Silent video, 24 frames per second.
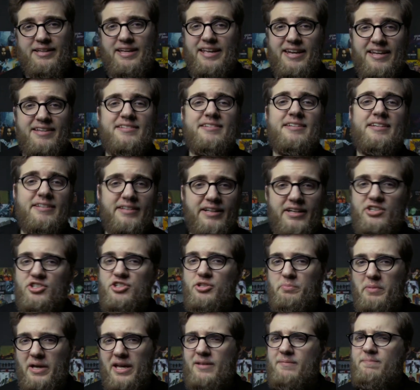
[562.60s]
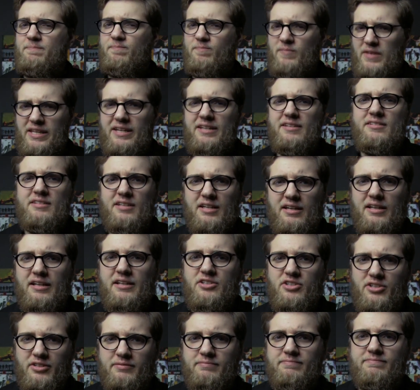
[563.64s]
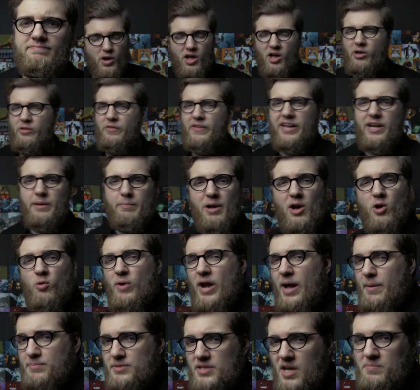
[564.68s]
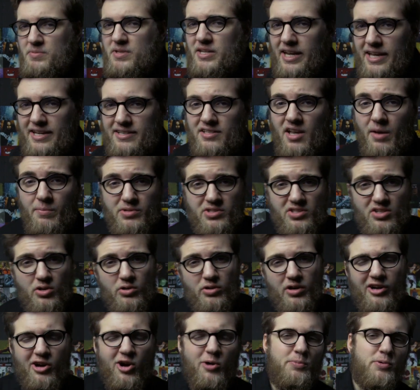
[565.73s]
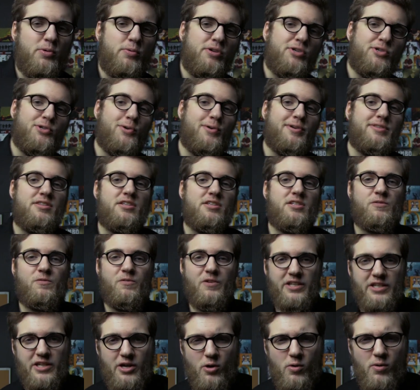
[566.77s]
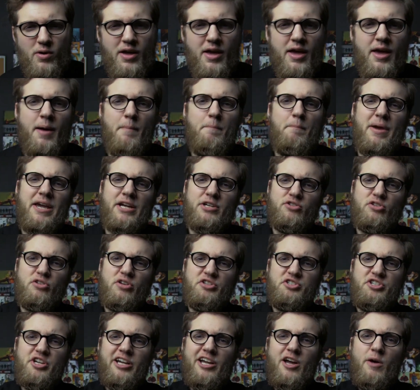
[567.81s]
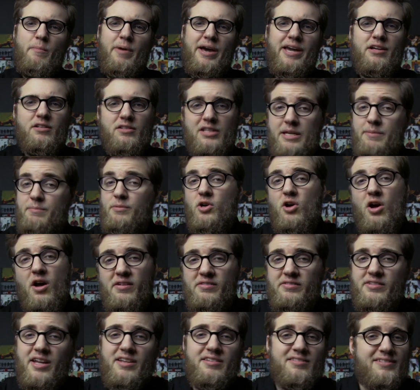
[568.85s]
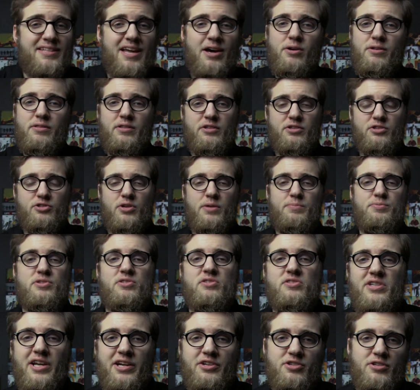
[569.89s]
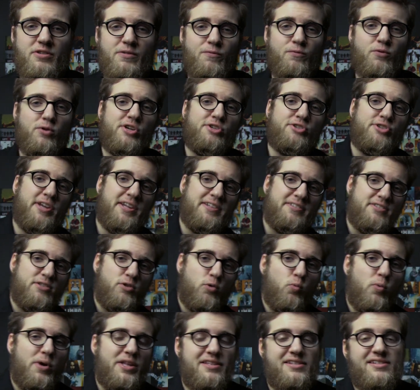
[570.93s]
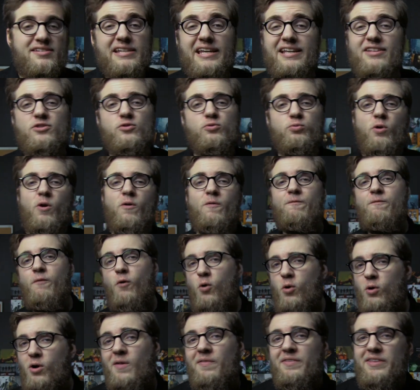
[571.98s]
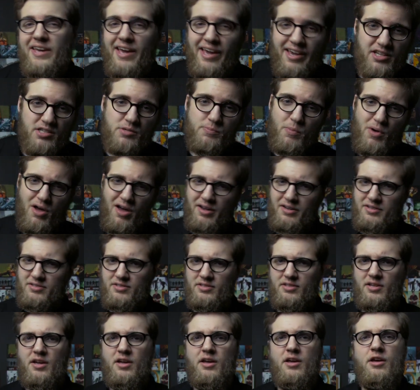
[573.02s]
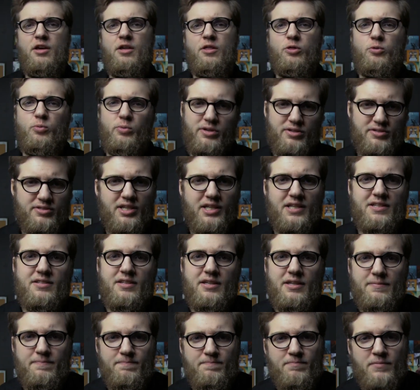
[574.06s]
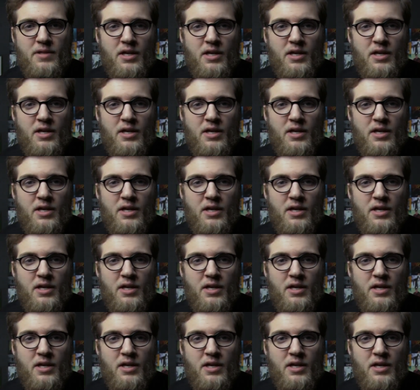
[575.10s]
It is an addiction, man. It is an addiction. Well, that about wraps up today's episode. I hope you enjoyed this video. Make sure to check out my Gleam contest down in the description section for a chance to win Saints Row 4 on the Xbox 360.